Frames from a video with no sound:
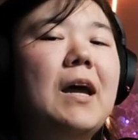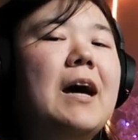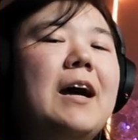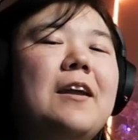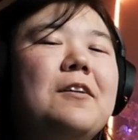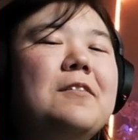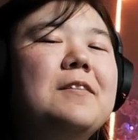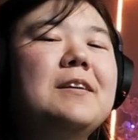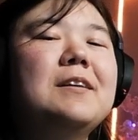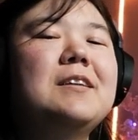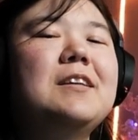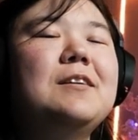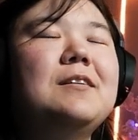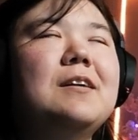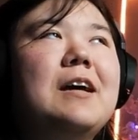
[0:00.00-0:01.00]
I don't think
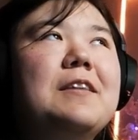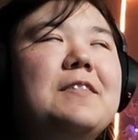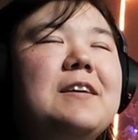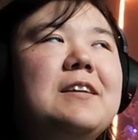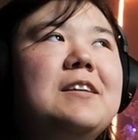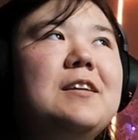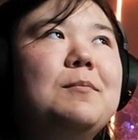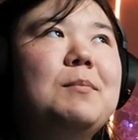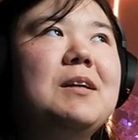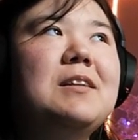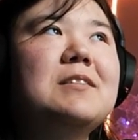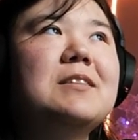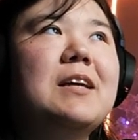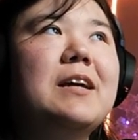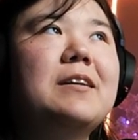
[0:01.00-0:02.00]
he... I think he
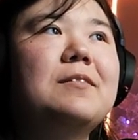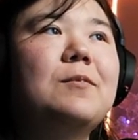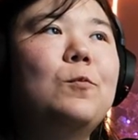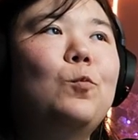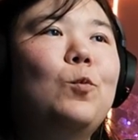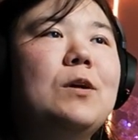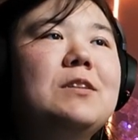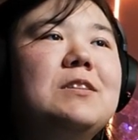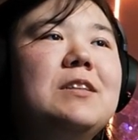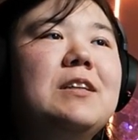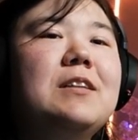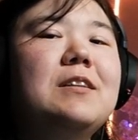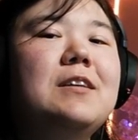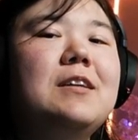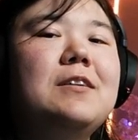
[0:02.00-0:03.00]
means, like, once
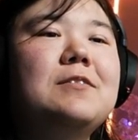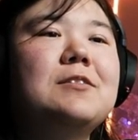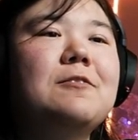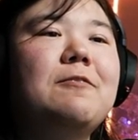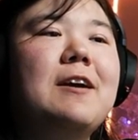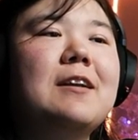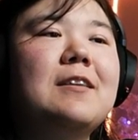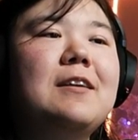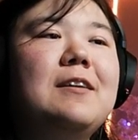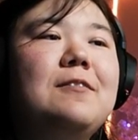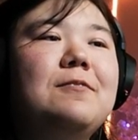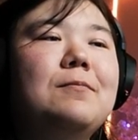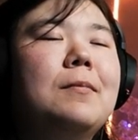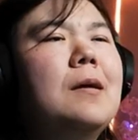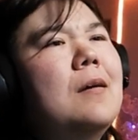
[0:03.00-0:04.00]
he leaves, the fact that
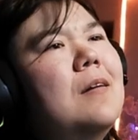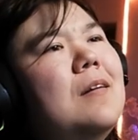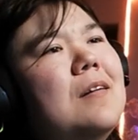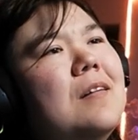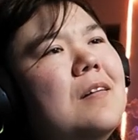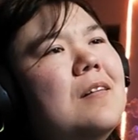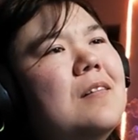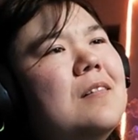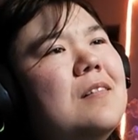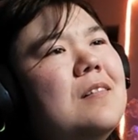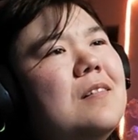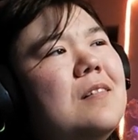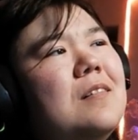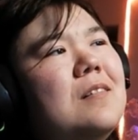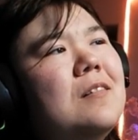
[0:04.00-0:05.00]
he...
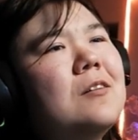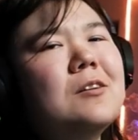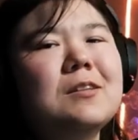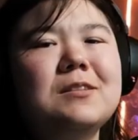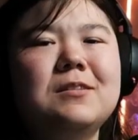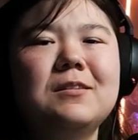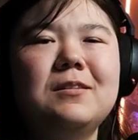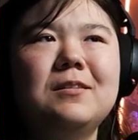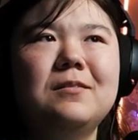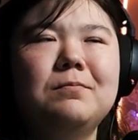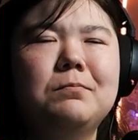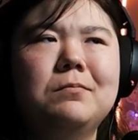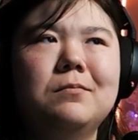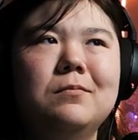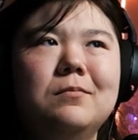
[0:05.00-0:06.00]
No, because...
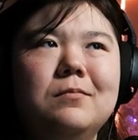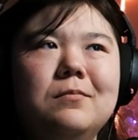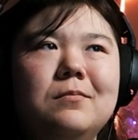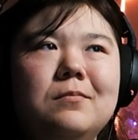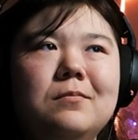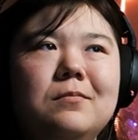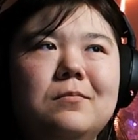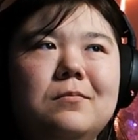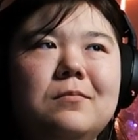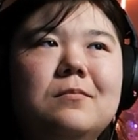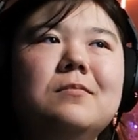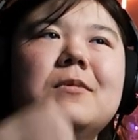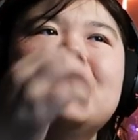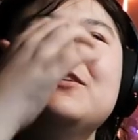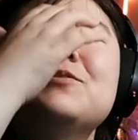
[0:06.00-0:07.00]

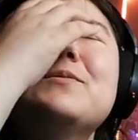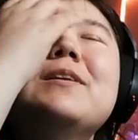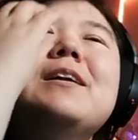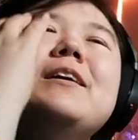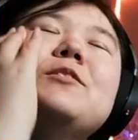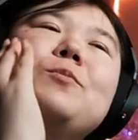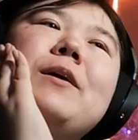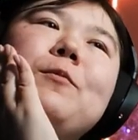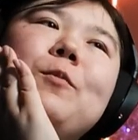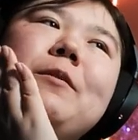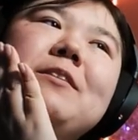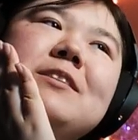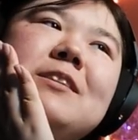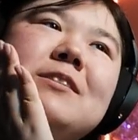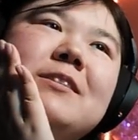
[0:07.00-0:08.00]
I just realized, wait, what
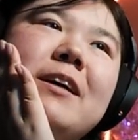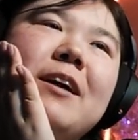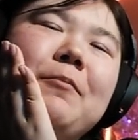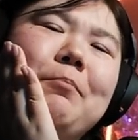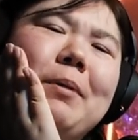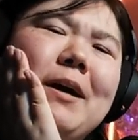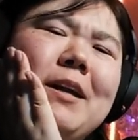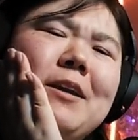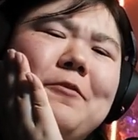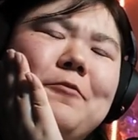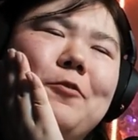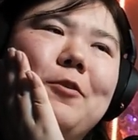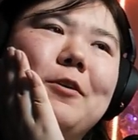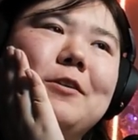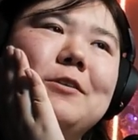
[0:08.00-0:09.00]
was his second binding
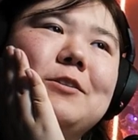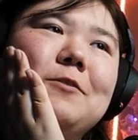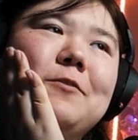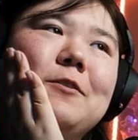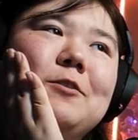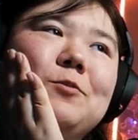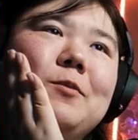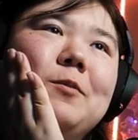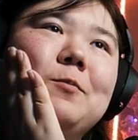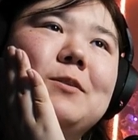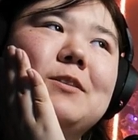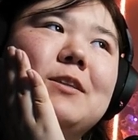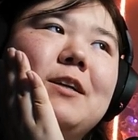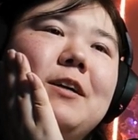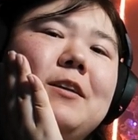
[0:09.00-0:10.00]
for? Because the first one
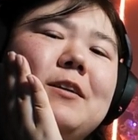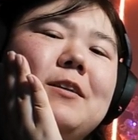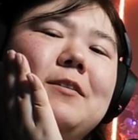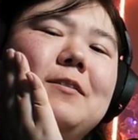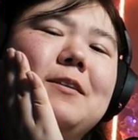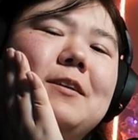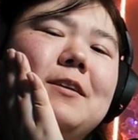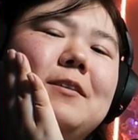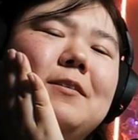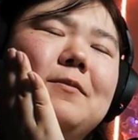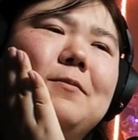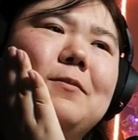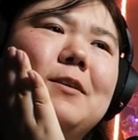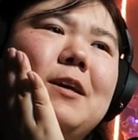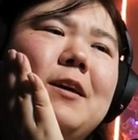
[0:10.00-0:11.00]
was killing the
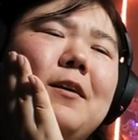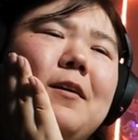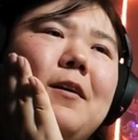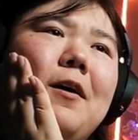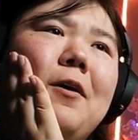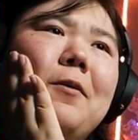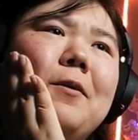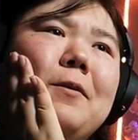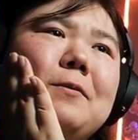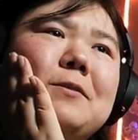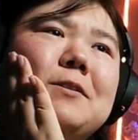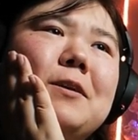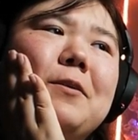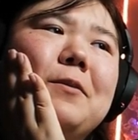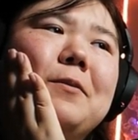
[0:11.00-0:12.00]
King Haro,
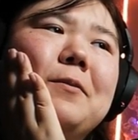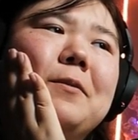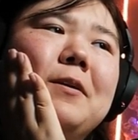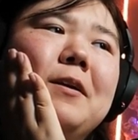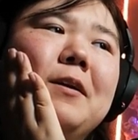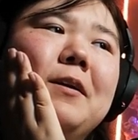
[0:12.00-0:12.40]
so...